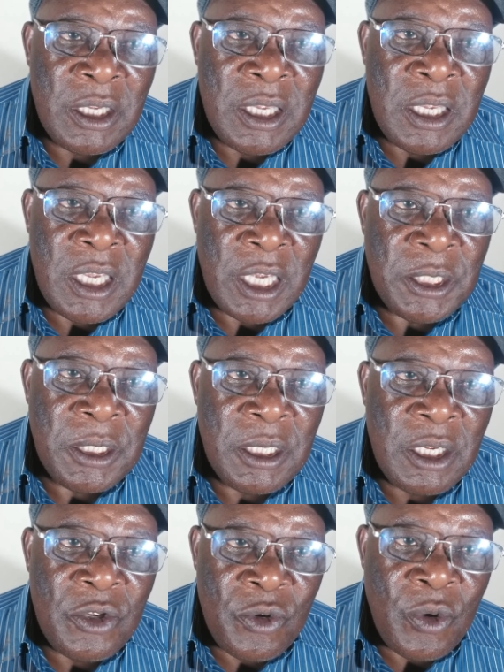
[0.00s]

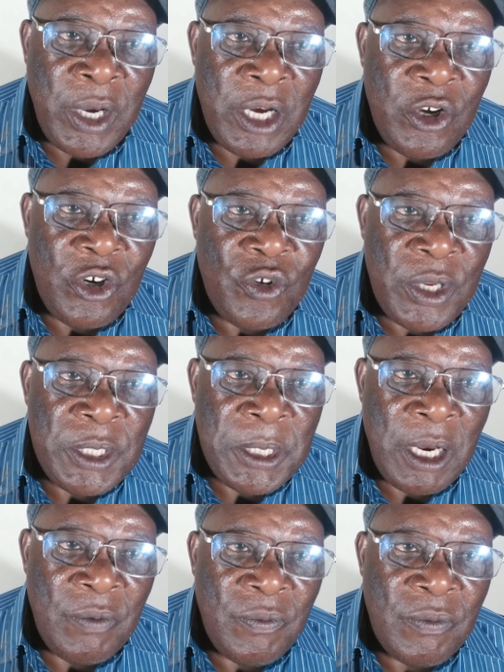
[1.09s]
Yes, you can do it
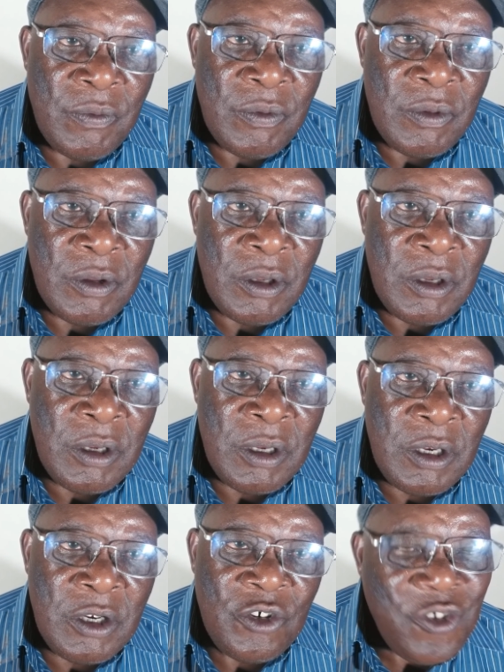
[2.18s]
yourself.
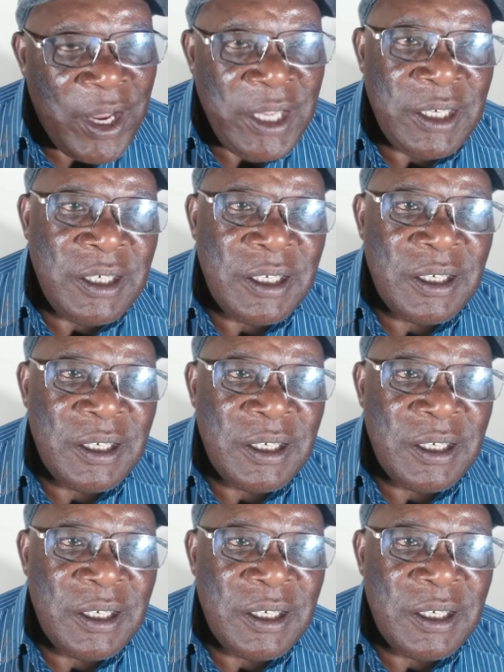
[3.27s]
Try it.